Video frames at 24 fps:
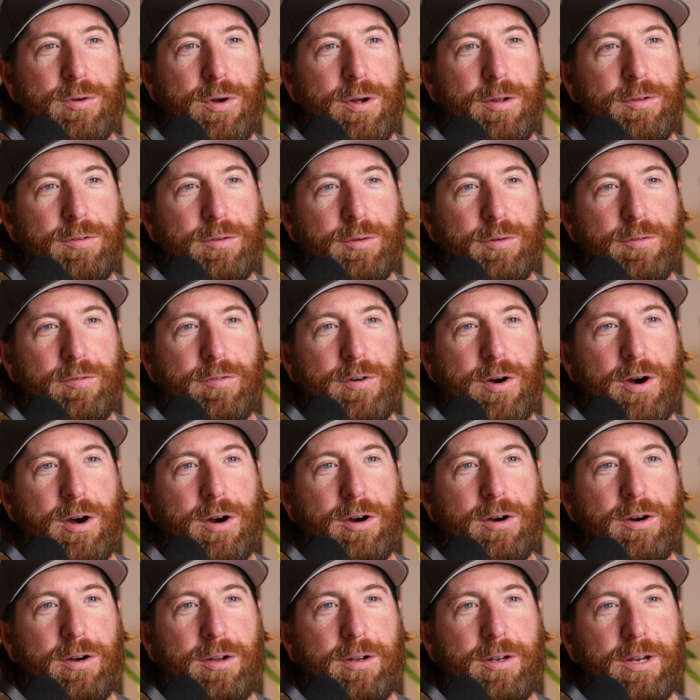gone so
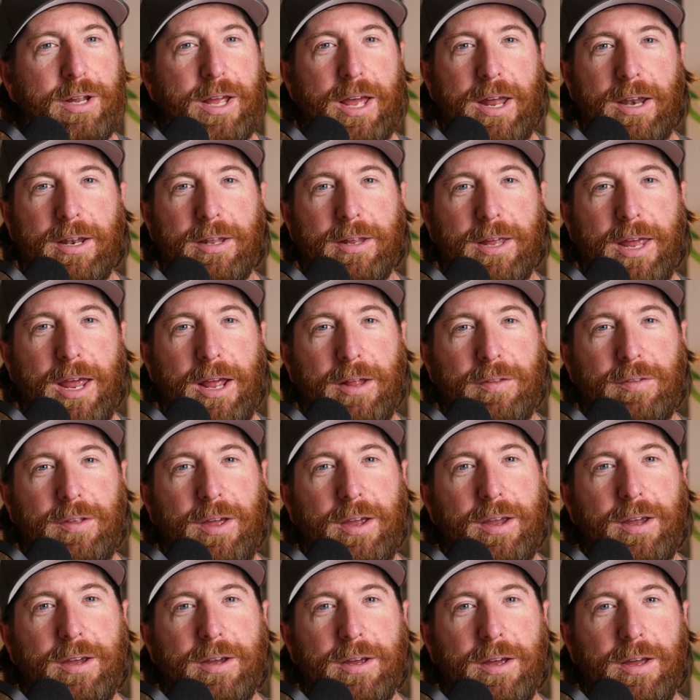far. And again, can't
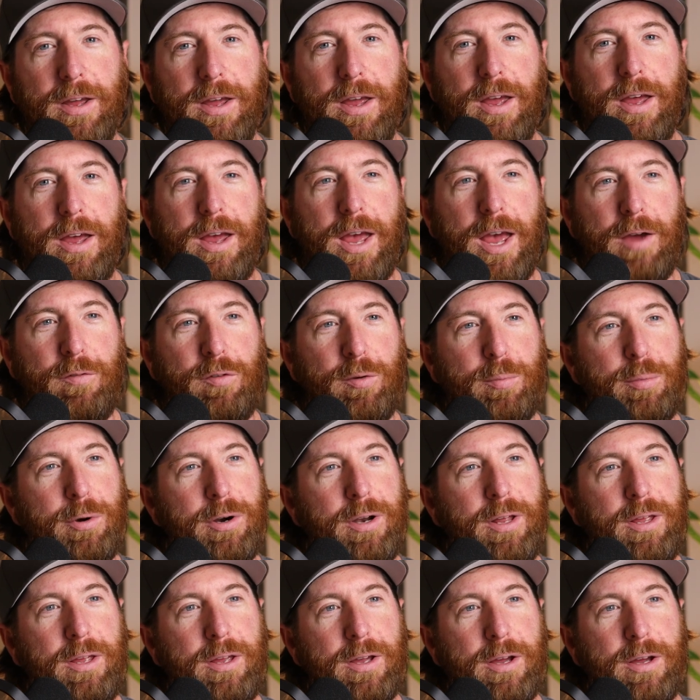thank
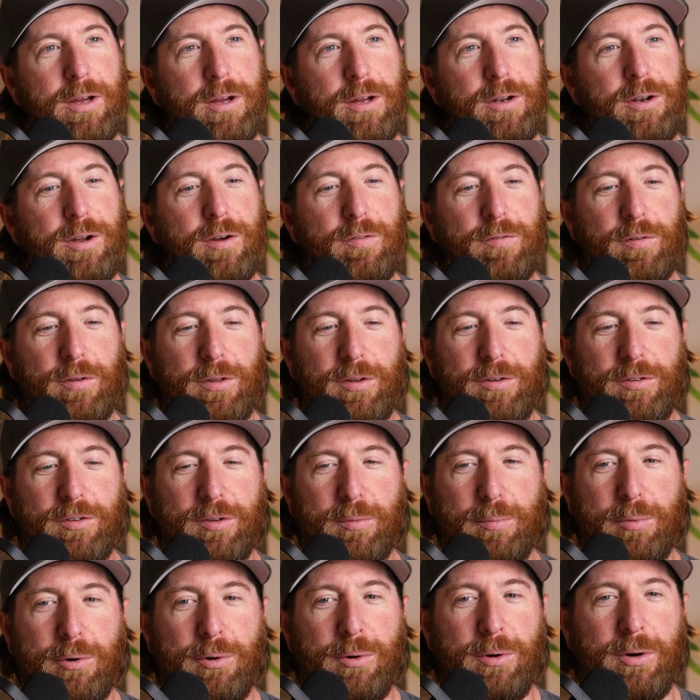everybody enough for the
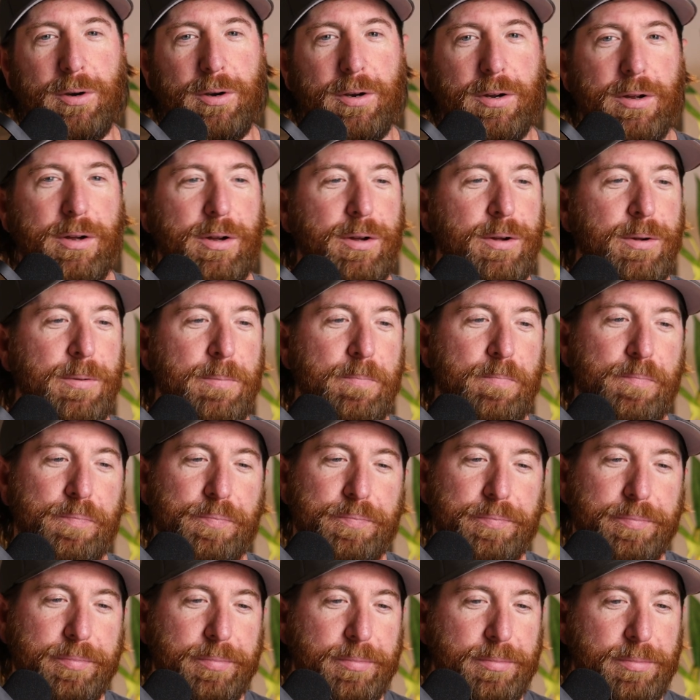support.
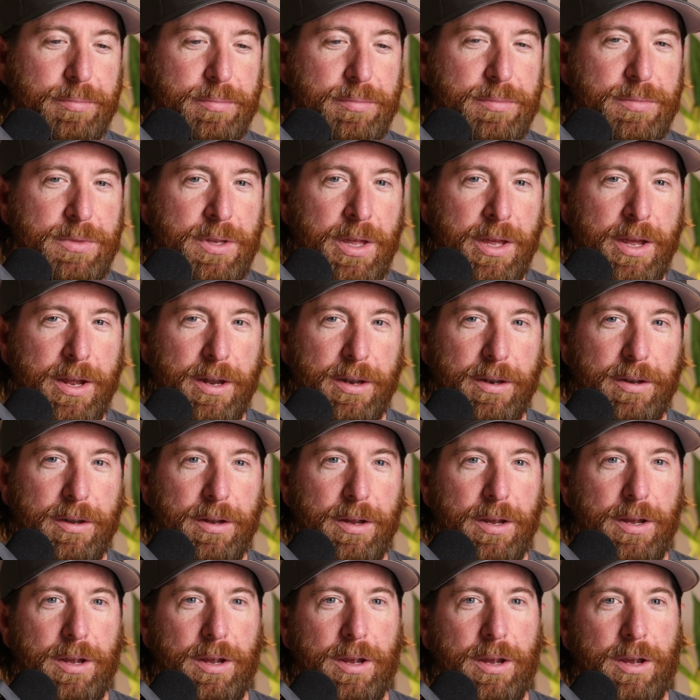And,
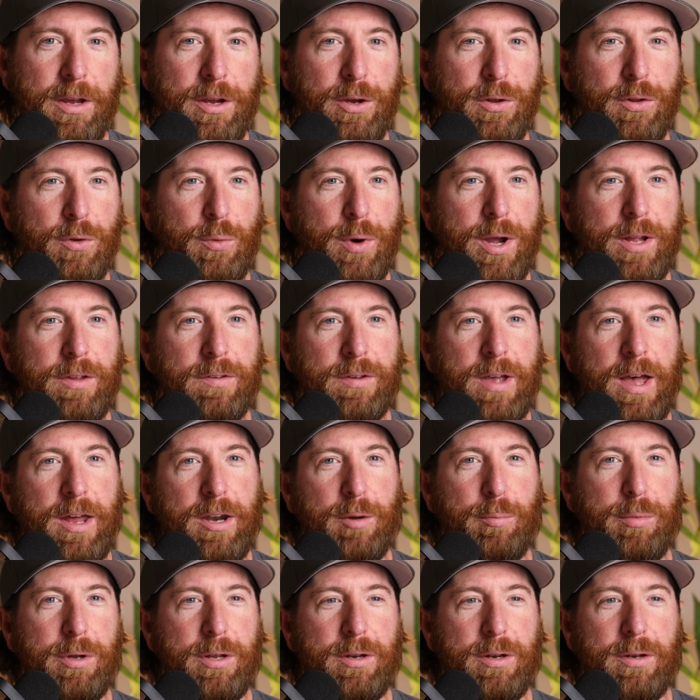the way it's
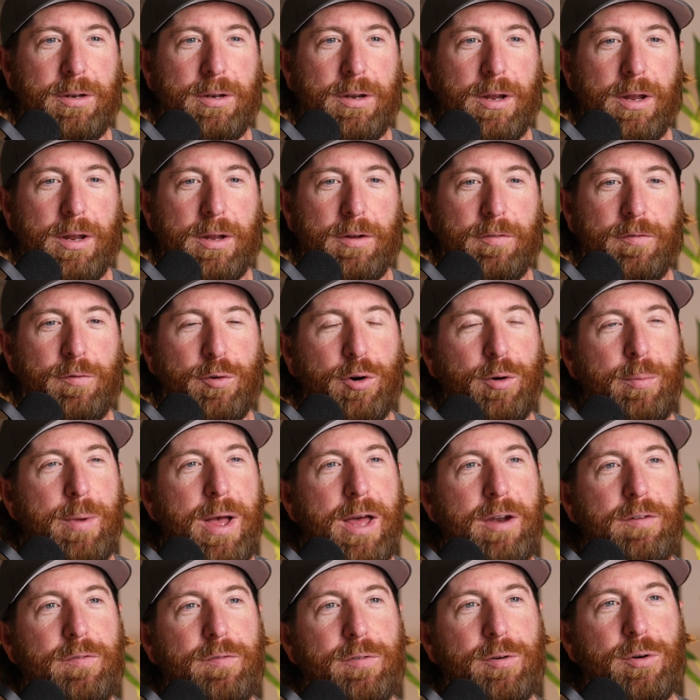kind of been
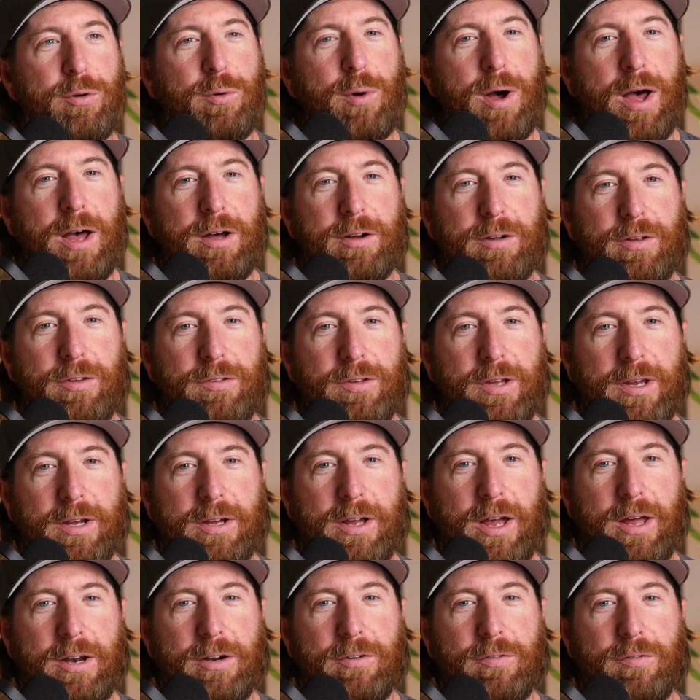formatted for a while is I
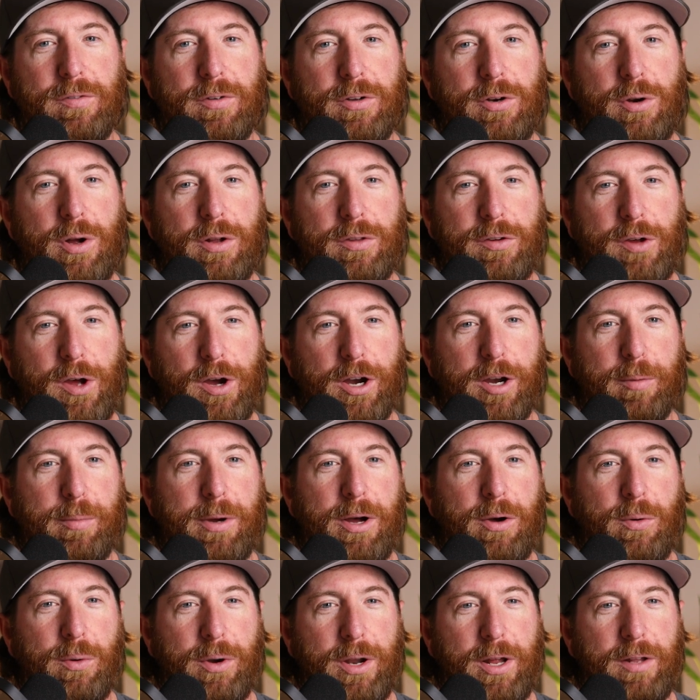kind of, I'll talk
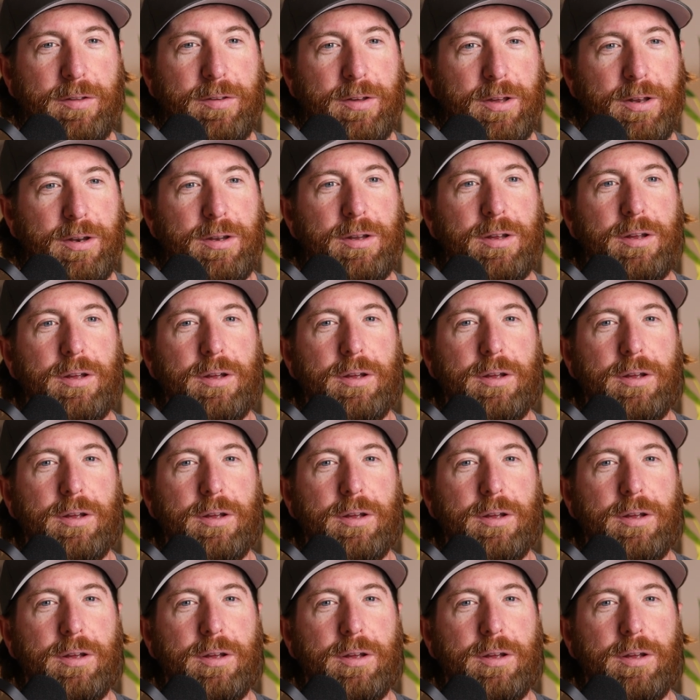about what I did